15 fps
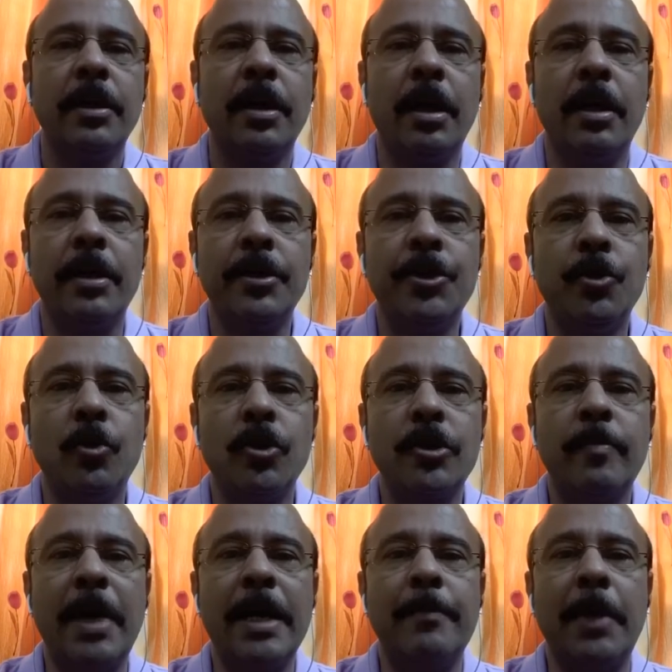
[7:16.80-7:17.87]
used
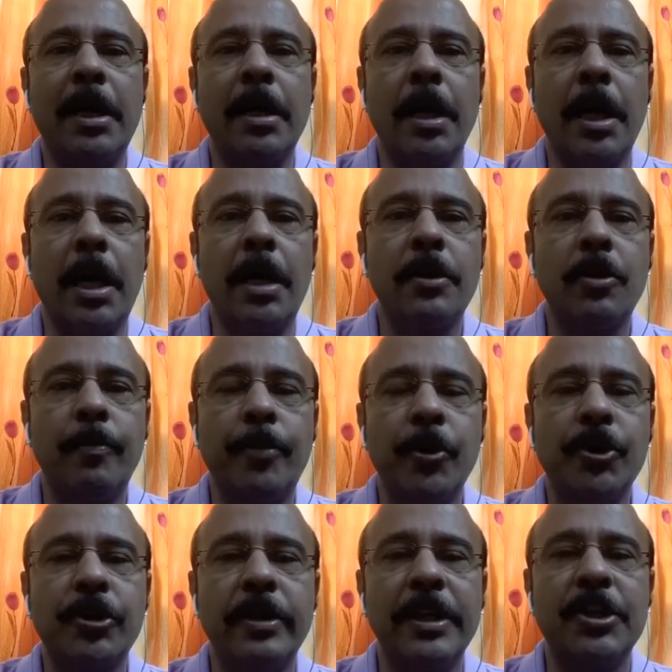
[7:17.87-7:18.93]
by Mangala to push
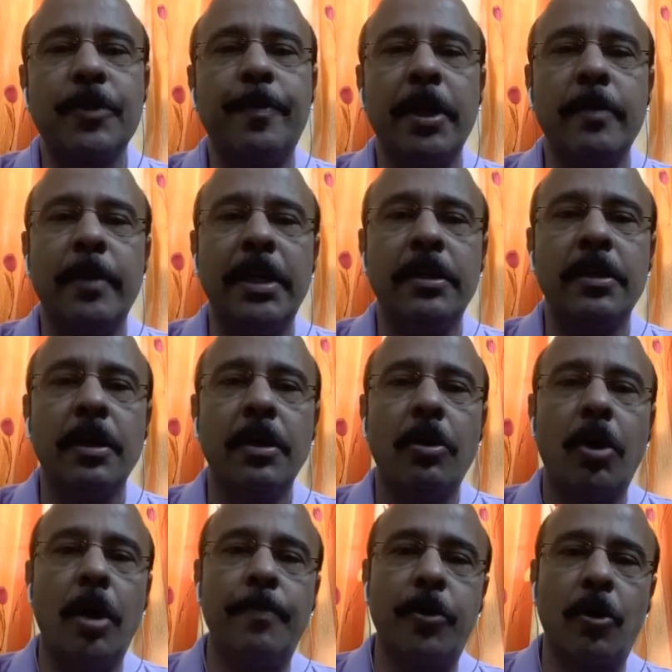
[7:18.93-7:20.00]
the experiment
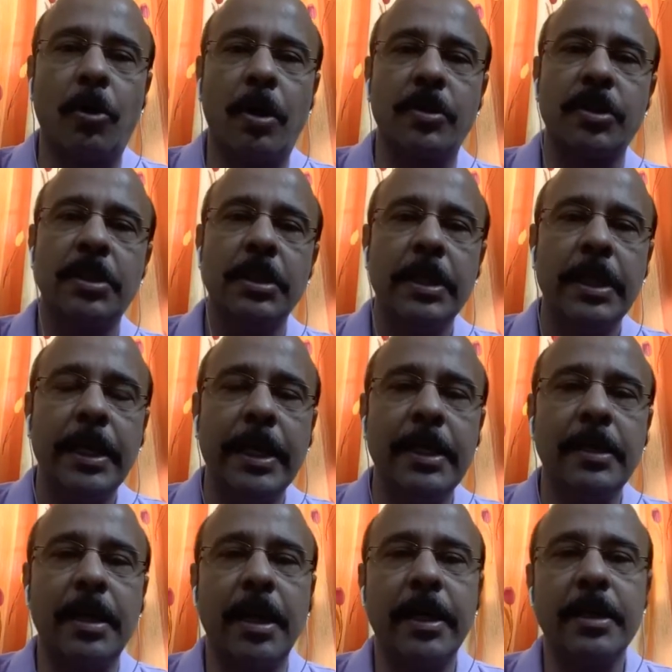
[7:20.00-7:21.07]
of Ross in
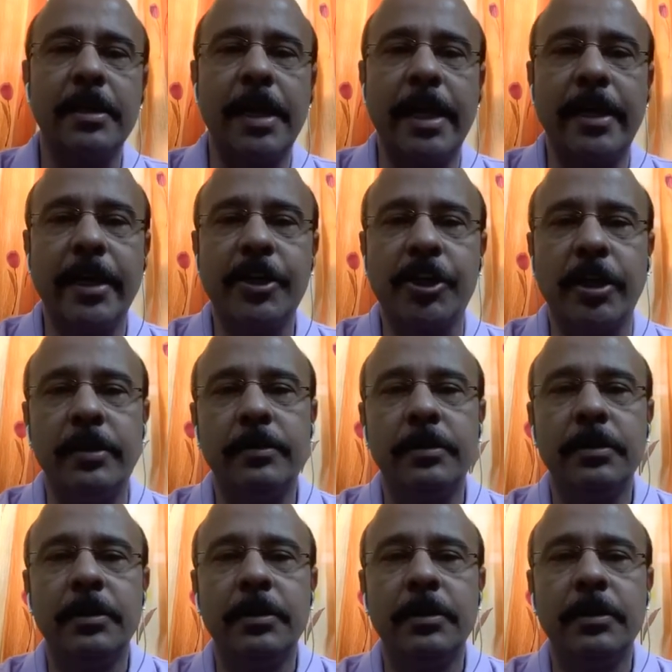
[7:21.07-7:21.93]
correct direction.